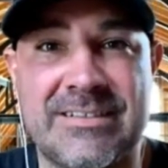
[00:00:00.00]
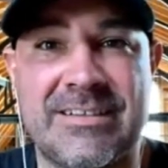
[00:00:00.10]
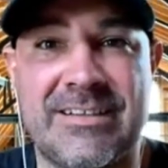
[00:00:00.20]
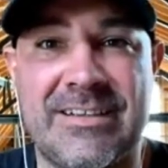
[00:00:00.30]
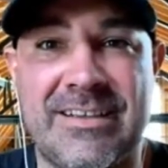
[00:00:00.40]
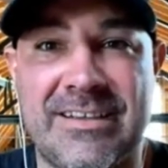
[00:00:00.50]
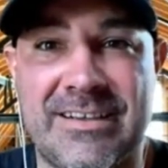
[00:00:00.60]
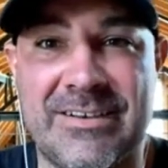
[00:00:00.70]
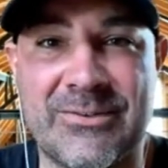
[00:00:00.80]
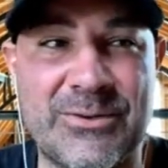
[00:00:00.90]

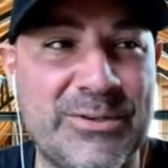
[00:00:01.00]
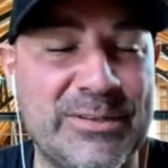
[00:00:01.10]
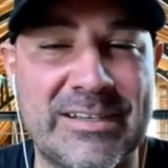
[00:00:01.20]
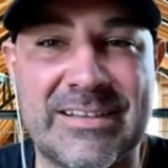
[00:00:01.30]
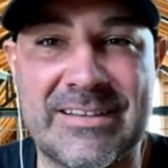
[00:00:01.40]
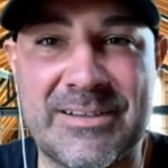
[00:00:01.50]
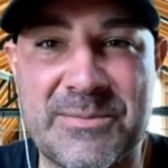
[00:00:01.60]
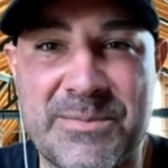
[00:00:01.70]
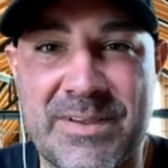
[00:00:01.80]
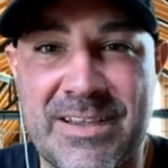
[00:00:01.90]
and when you look at
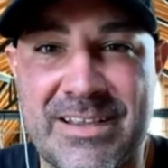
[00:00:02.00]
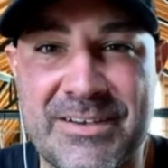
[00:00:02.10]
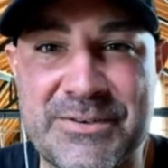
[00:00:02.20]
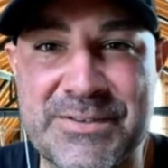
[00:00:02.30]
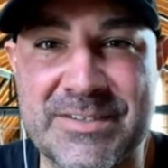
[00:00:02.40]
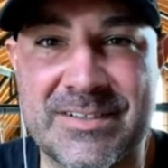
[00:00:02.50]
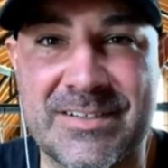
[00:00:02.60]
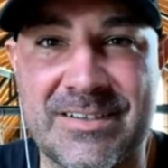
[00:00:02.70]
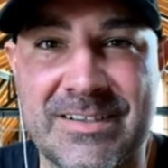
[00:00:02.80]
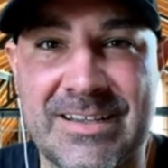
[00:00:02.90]
them and you
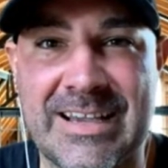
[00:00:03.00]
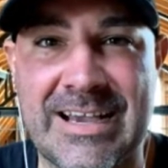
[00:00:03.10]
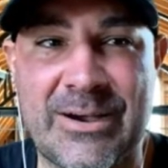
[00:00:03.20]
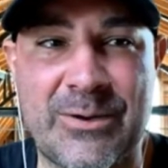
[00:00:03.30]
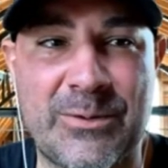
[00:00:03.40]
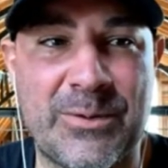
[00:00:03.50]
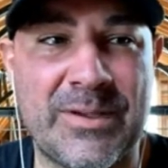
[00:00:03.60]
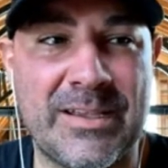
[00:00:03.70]
see how